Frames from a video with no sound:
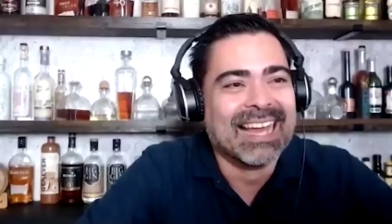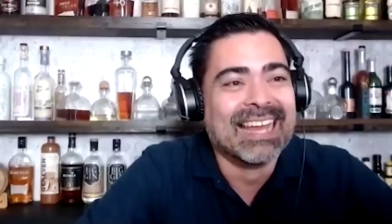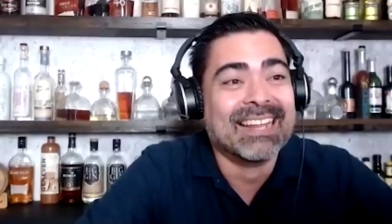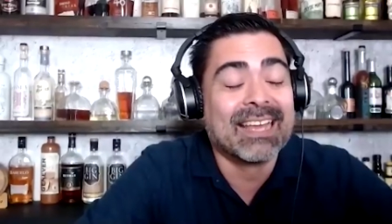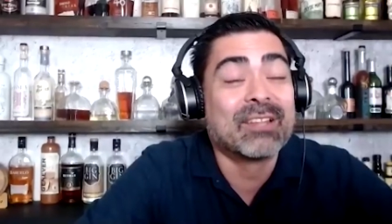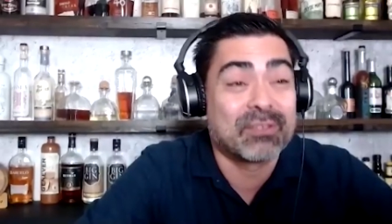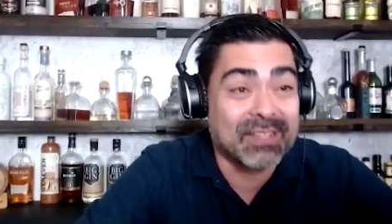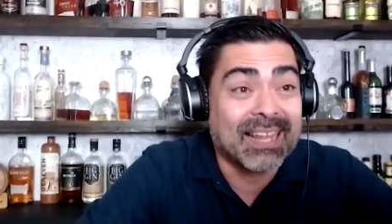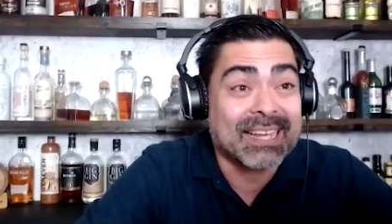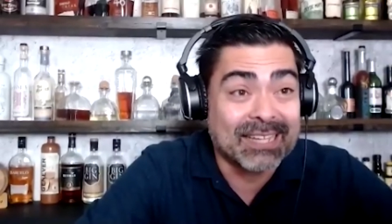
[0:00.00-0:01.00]
and it's
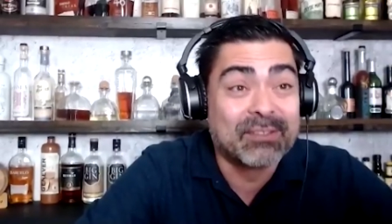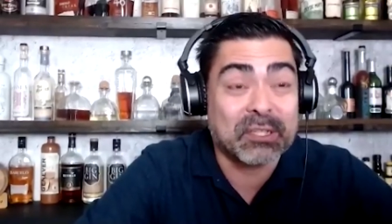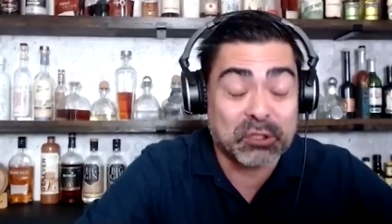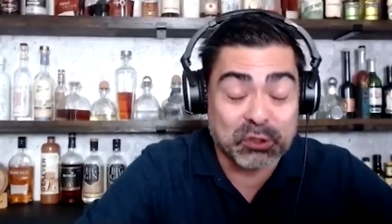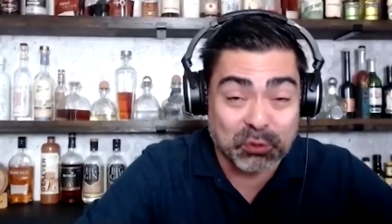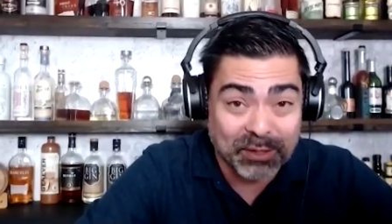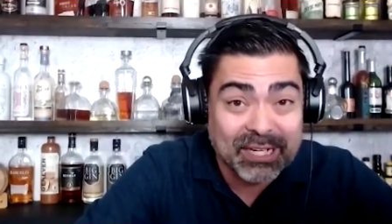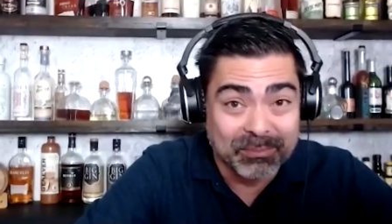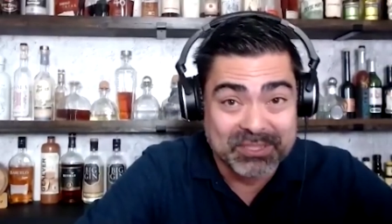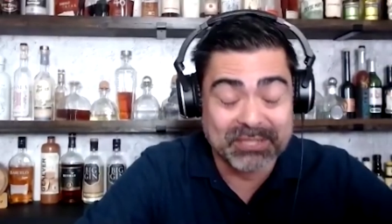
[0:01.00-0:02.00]
like it's
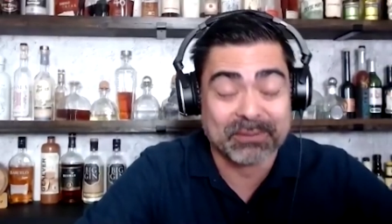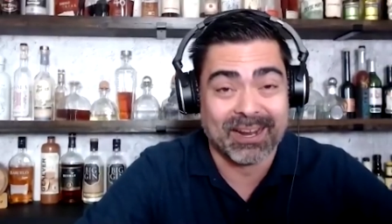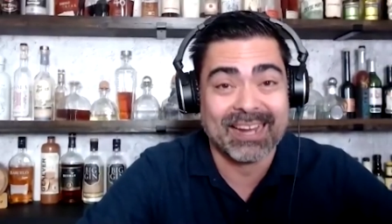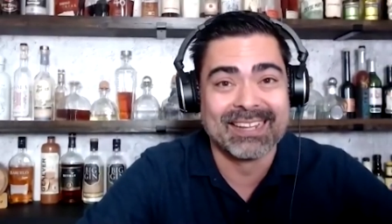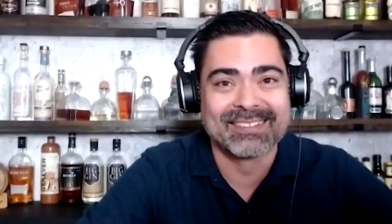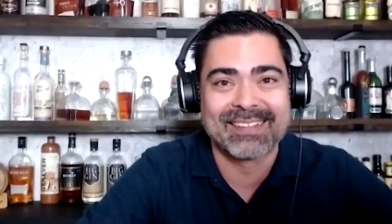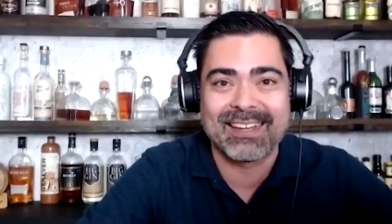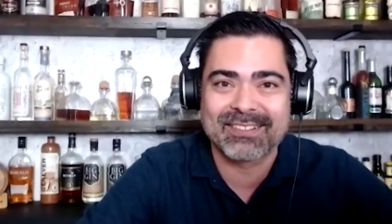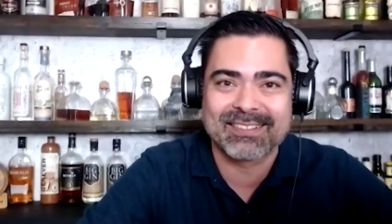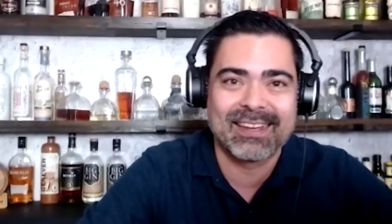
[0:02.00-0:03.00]
extreme too, right? It's
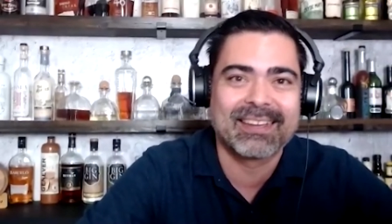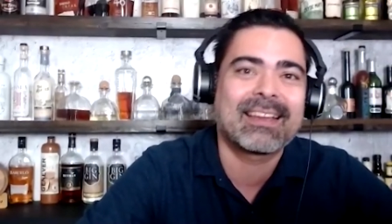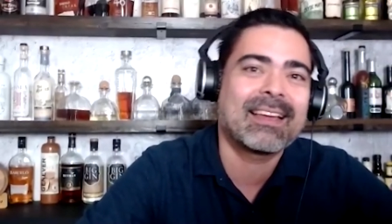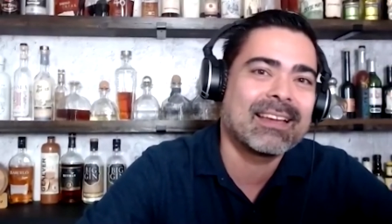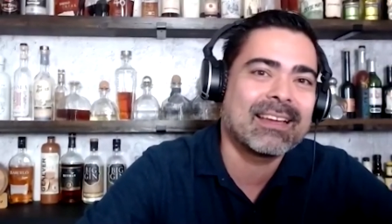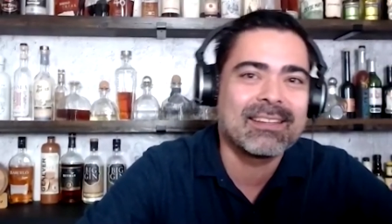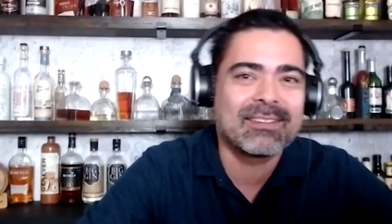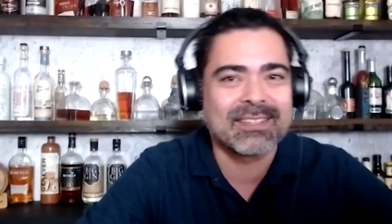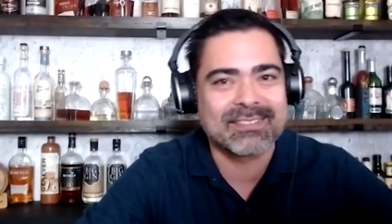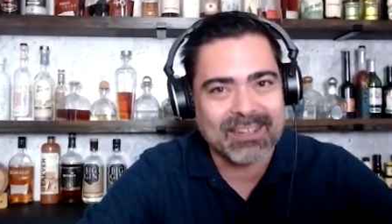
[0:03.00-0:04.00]
not just like eh, a
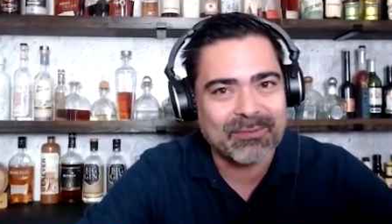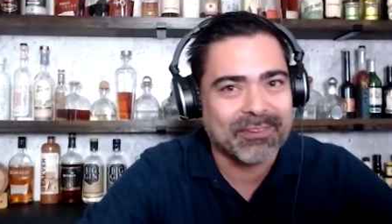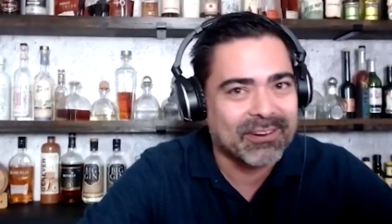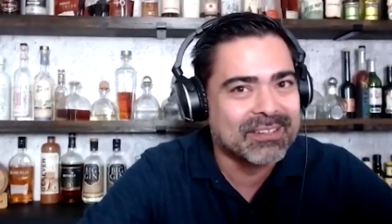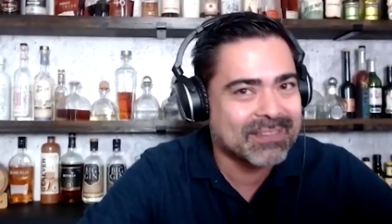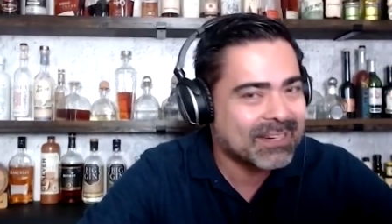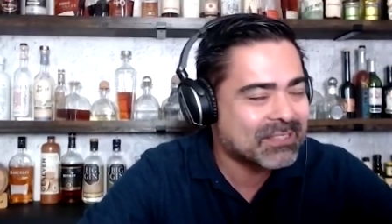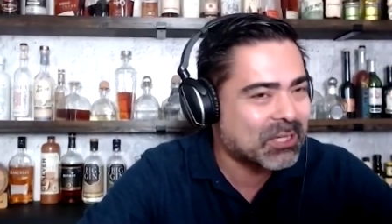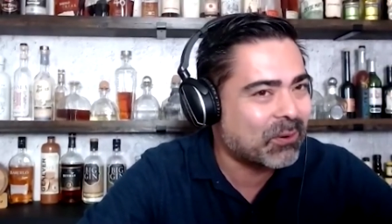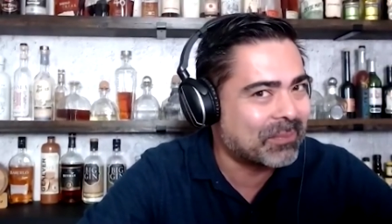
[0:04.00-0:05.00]
little discomfort. It, it's
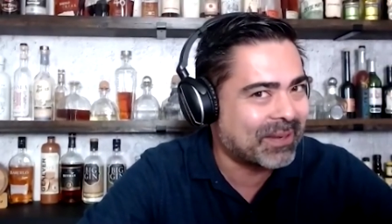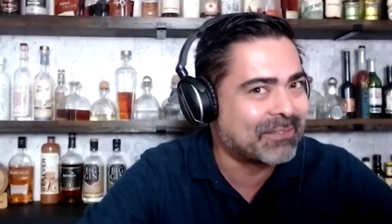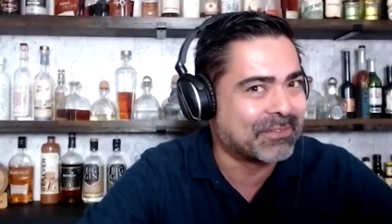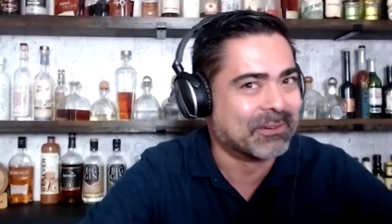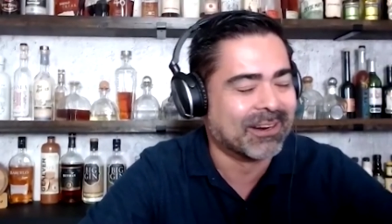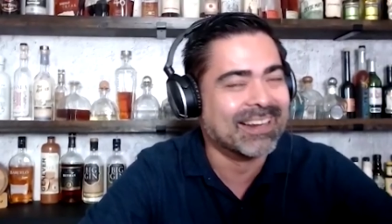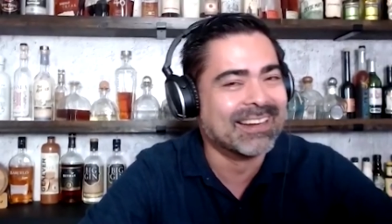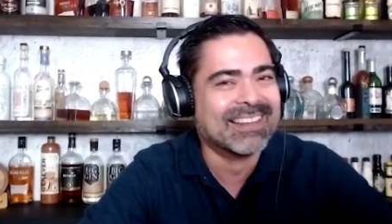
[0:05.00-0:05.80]
actually quite painful, right?